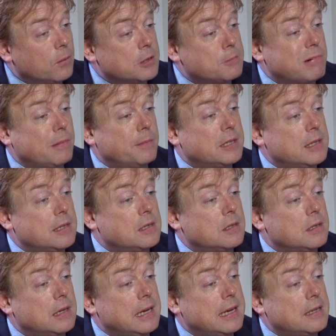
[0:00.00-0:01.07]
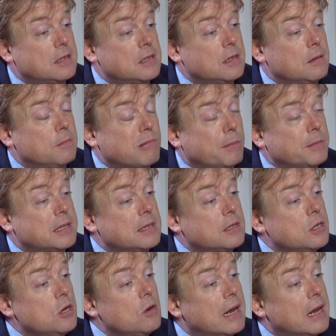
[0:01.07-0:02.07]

which promises new